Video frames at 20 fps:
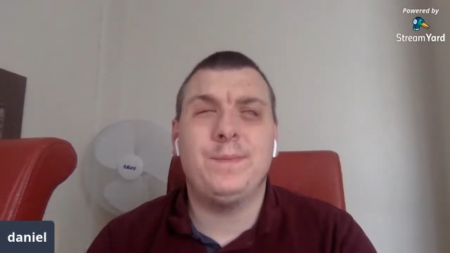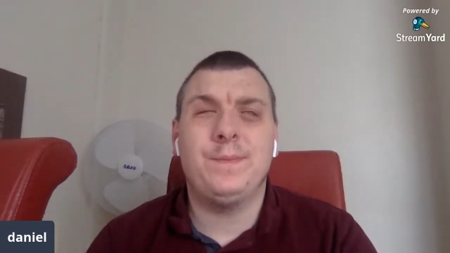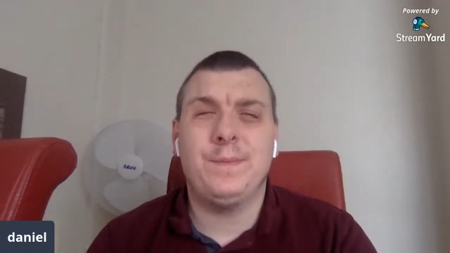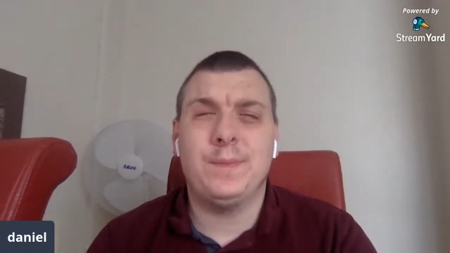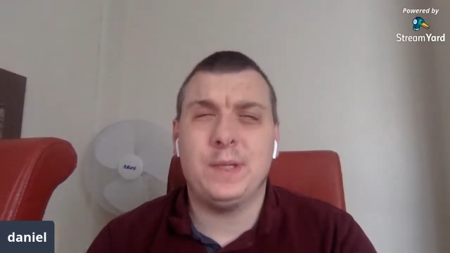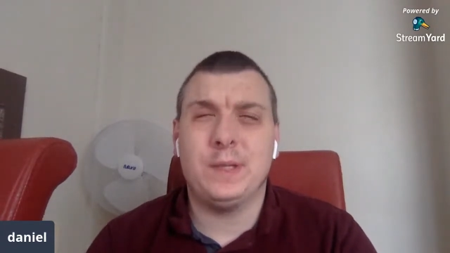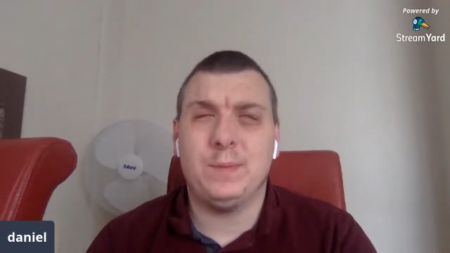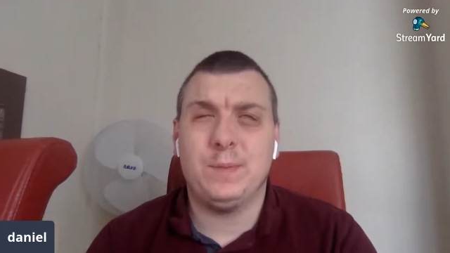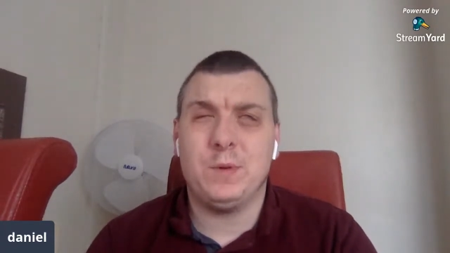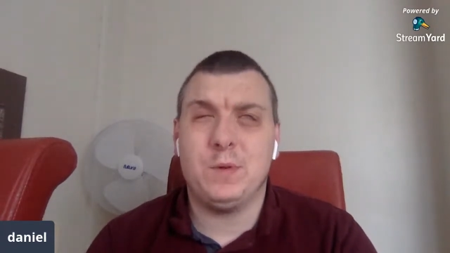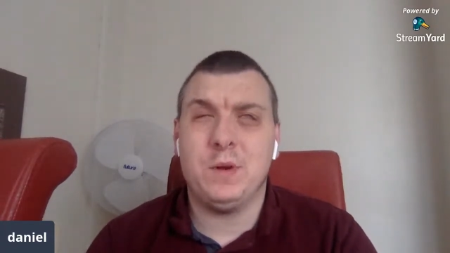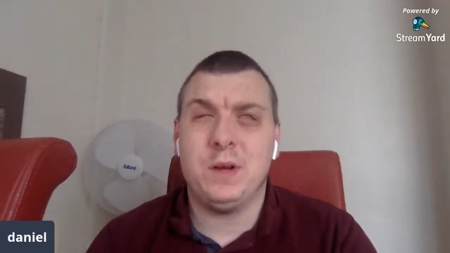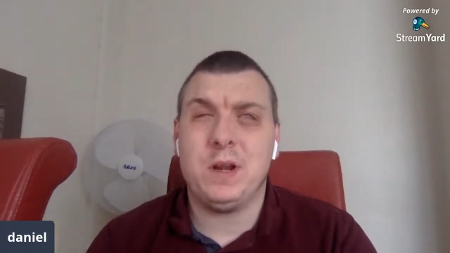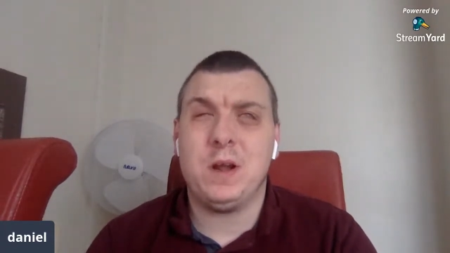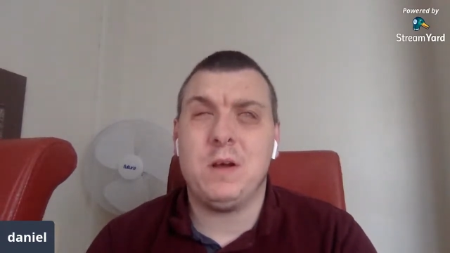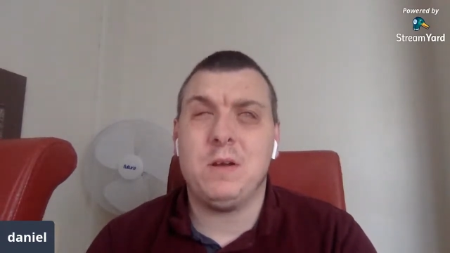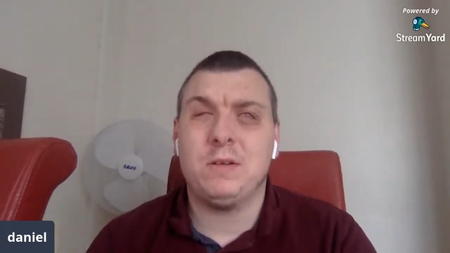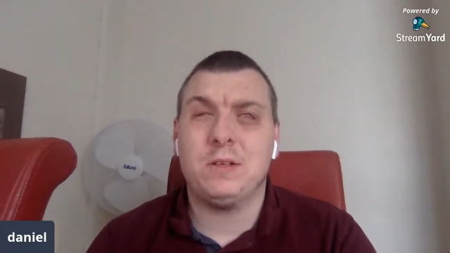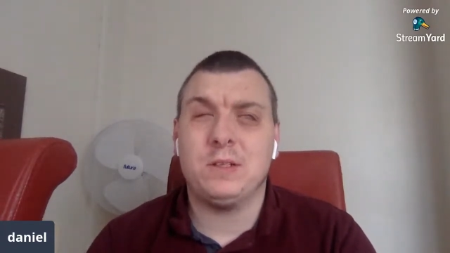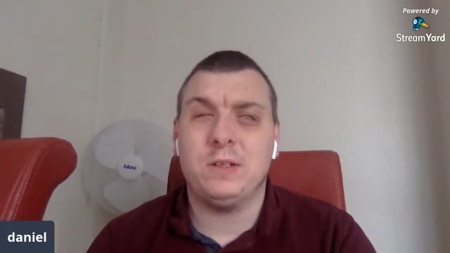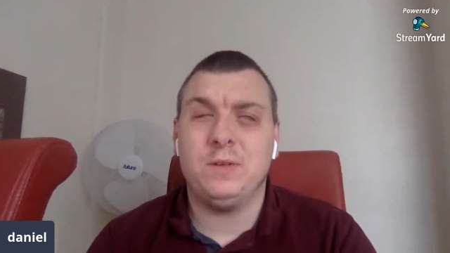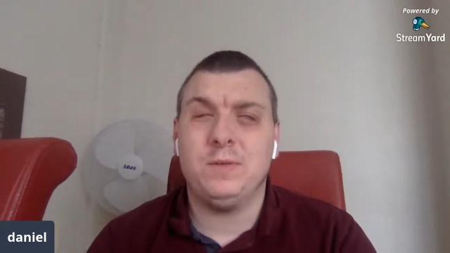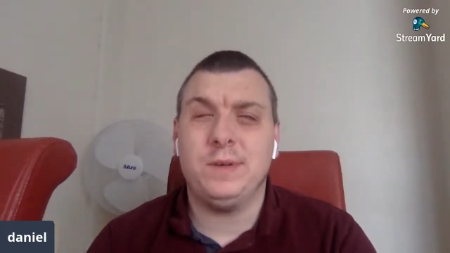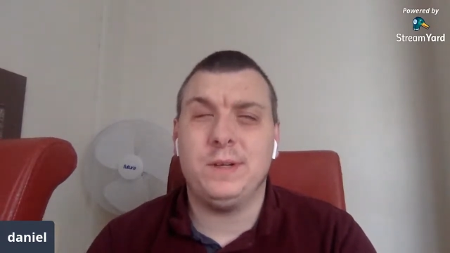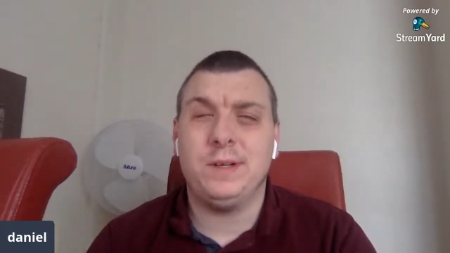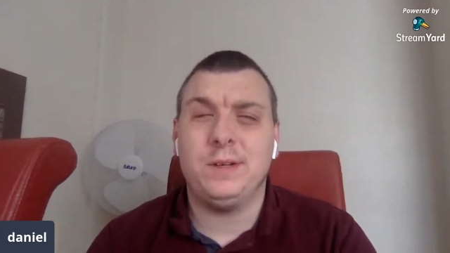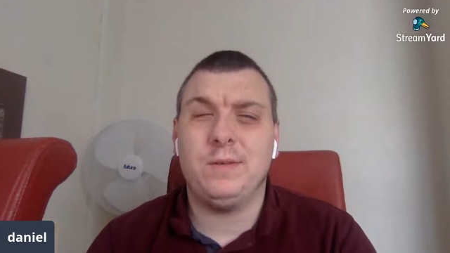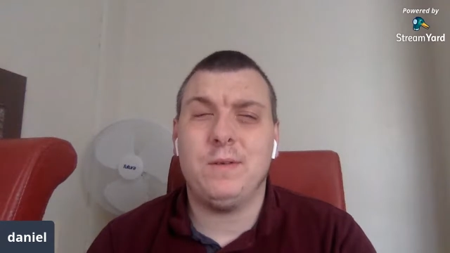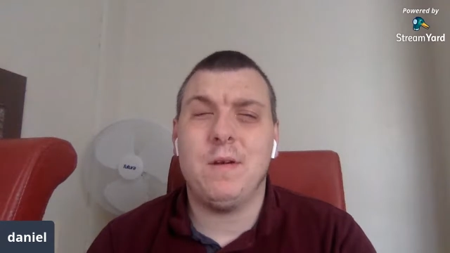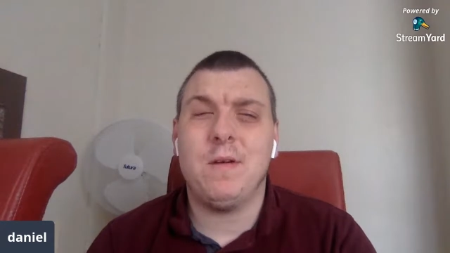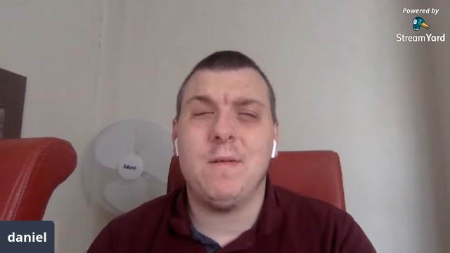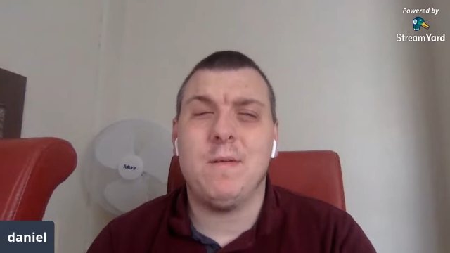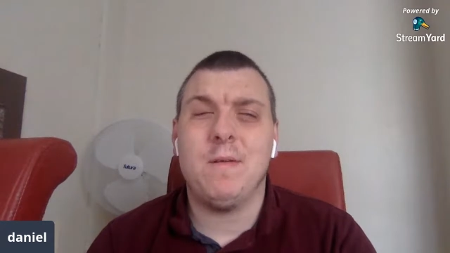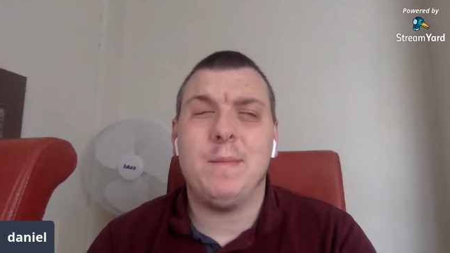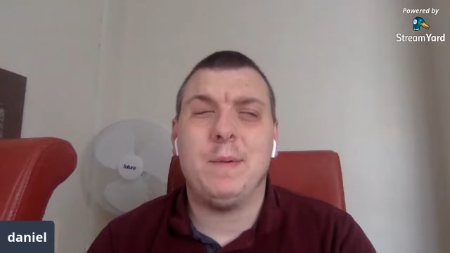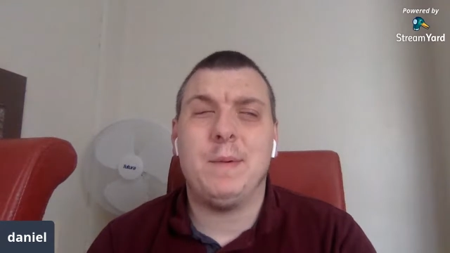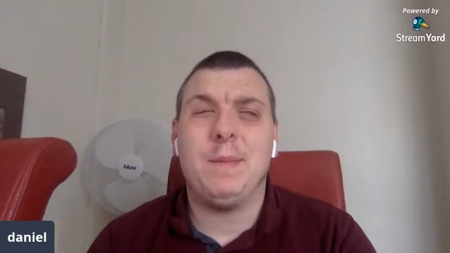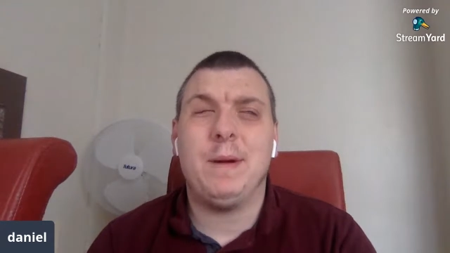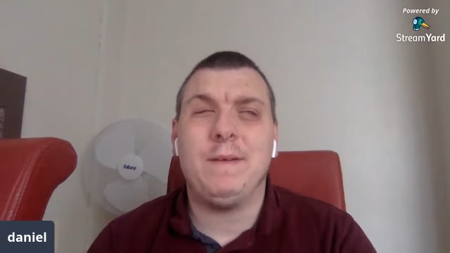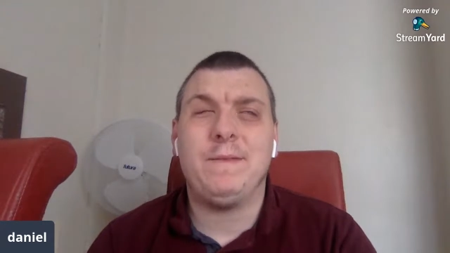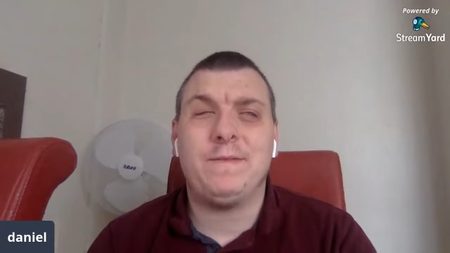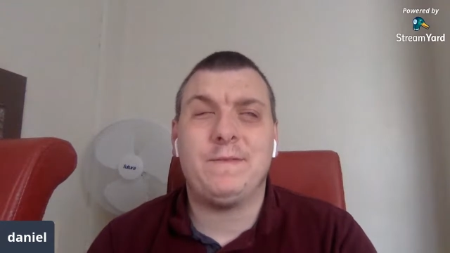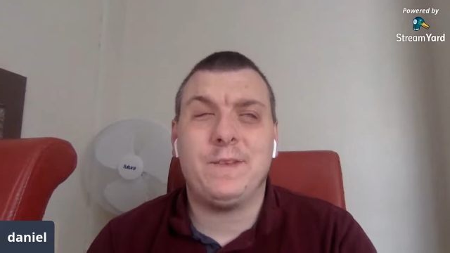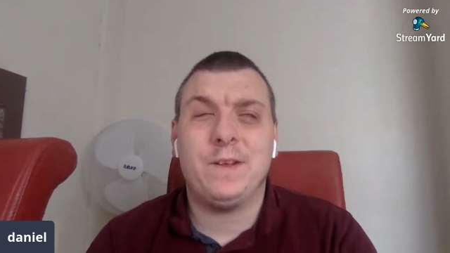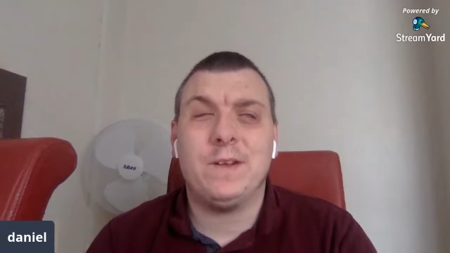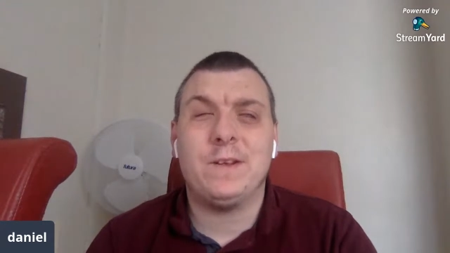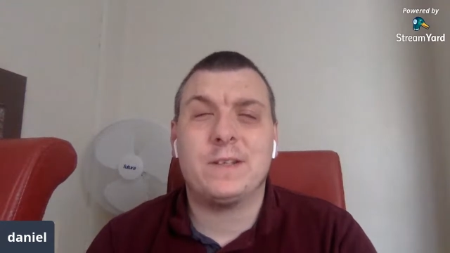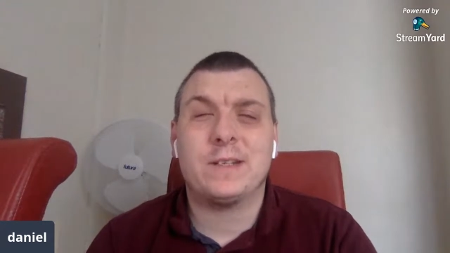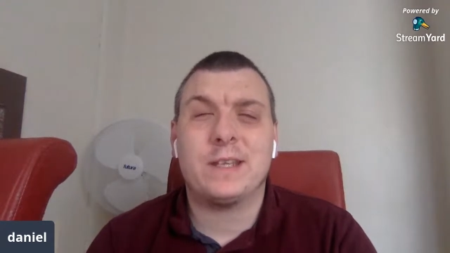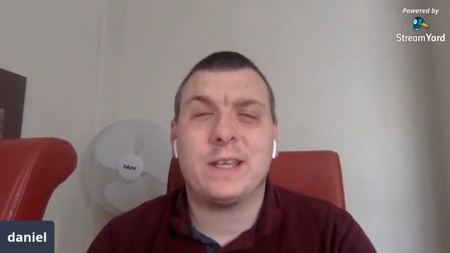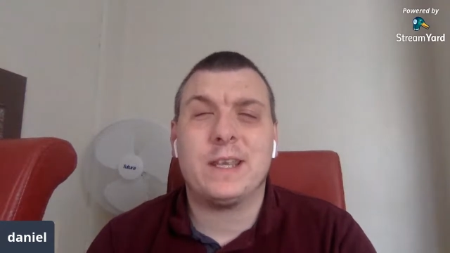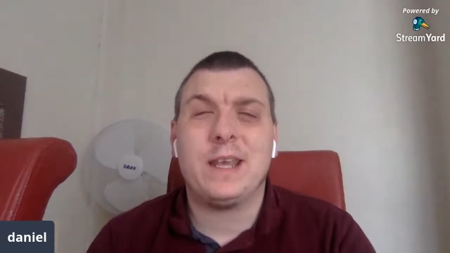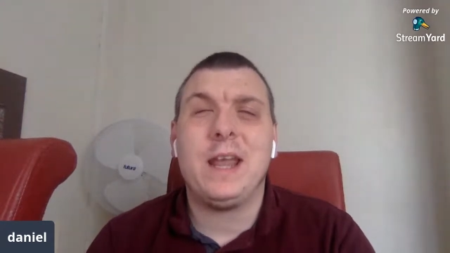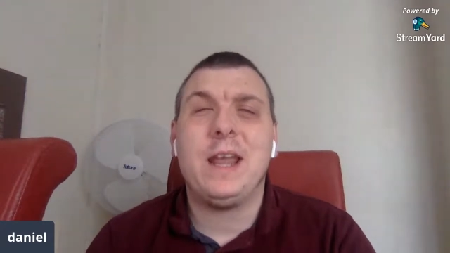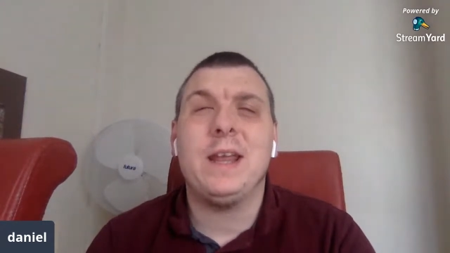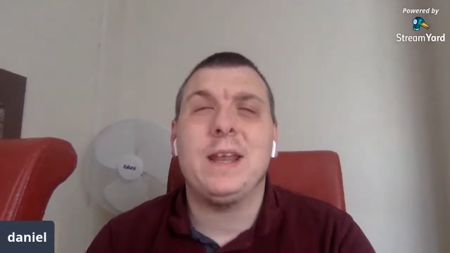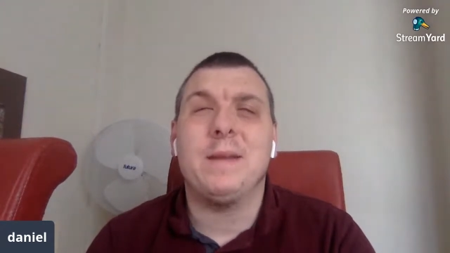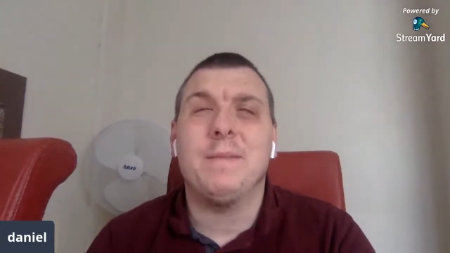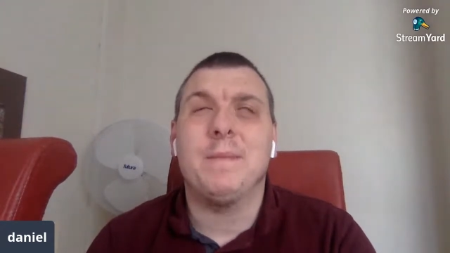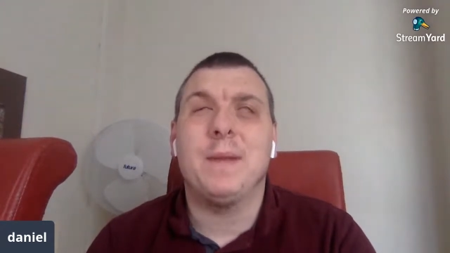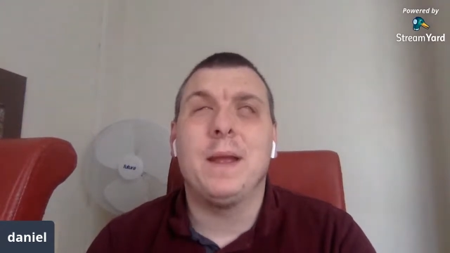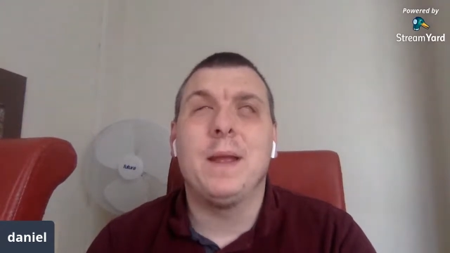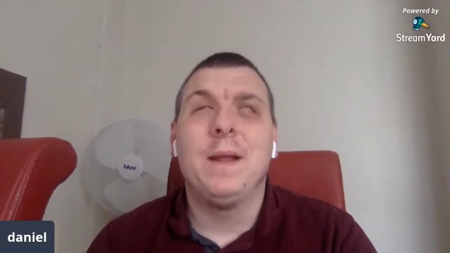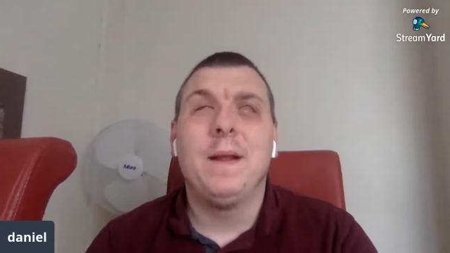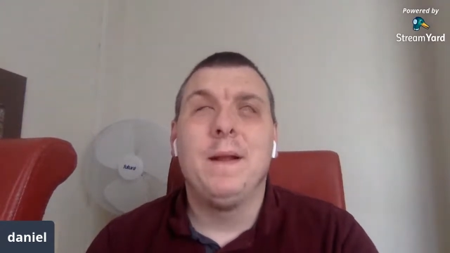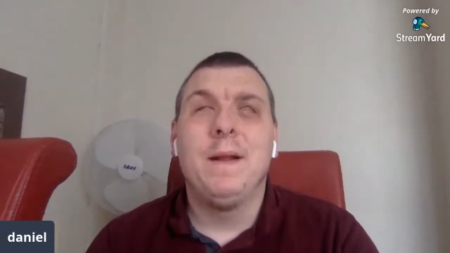supported Arsenal and do I remember my first game?